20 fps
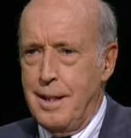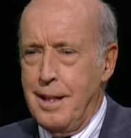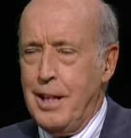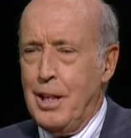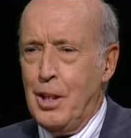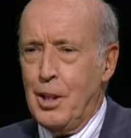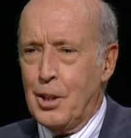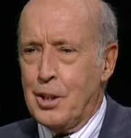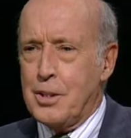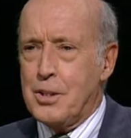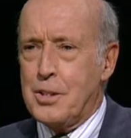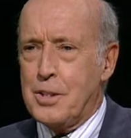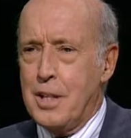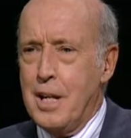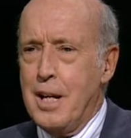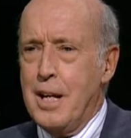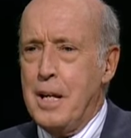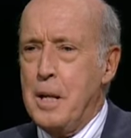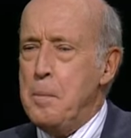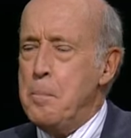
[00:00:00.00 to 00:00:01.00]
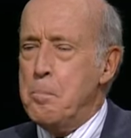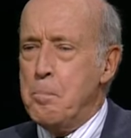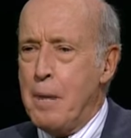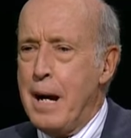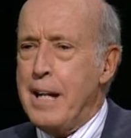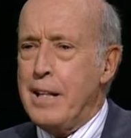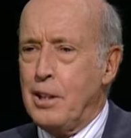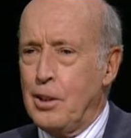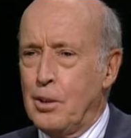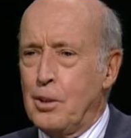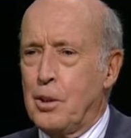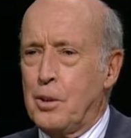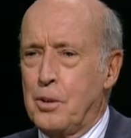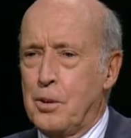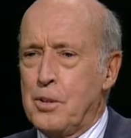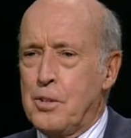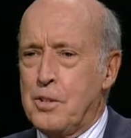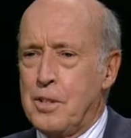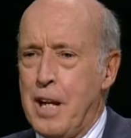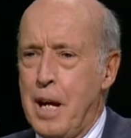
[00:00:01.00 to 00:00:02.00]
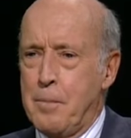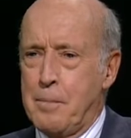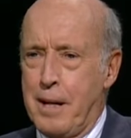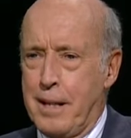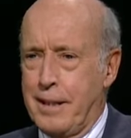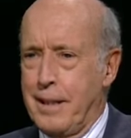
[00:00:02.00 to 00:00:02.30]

He looks, he might look the same.